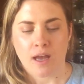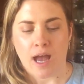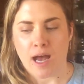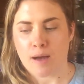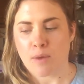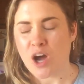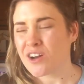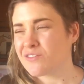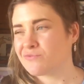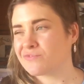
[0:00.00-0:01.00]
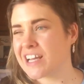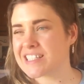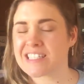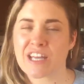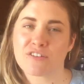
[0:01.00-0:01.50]
I don't
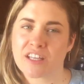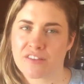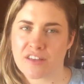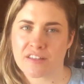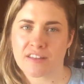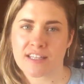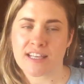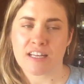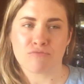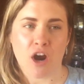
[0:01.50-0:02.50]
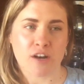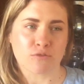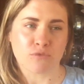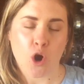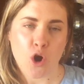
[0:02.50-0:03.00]
necessarily think that there's any right
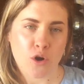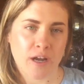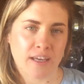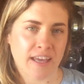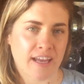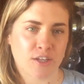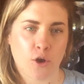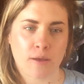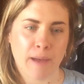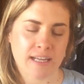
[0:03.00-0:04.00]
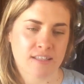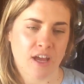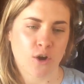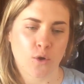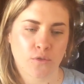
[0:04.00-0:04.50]
or wrong. Again, going back to
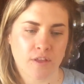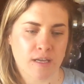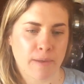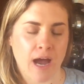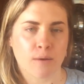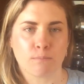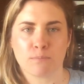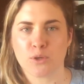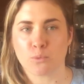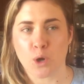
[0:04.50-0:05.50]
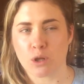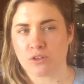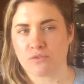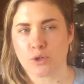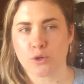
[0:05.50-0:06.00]
that whole thing about your
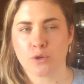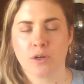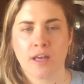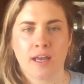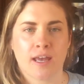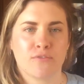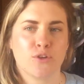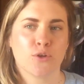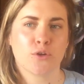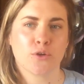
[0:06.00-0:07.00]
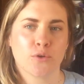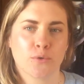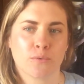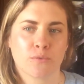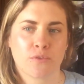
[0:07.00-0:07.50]
worldview, if
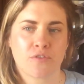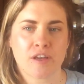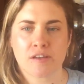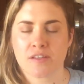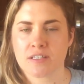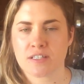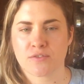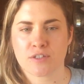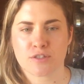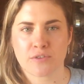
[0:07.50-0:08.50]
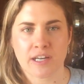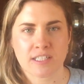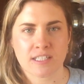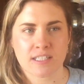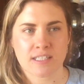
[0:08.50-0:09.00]
you think that different
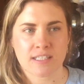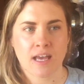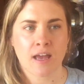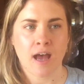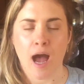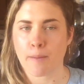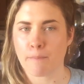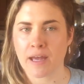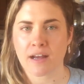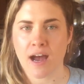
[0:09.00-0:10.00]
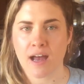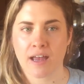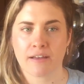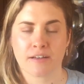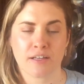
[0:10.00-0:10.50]
directions are
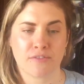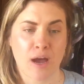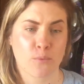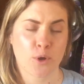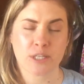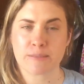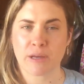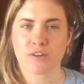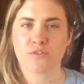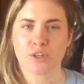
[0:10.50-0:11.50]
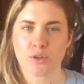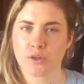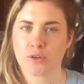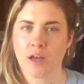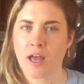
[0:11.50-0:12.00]
better and that works better for
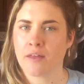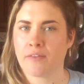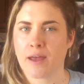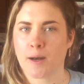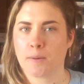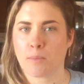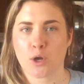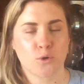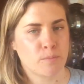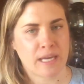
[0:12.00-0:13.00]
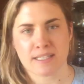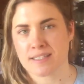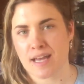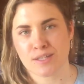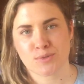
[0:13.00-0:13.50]
you, then by all
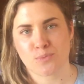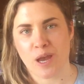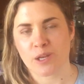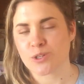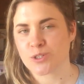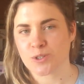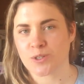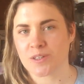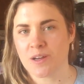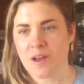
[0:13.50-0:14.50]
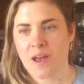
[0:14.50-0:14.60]
means that's where you should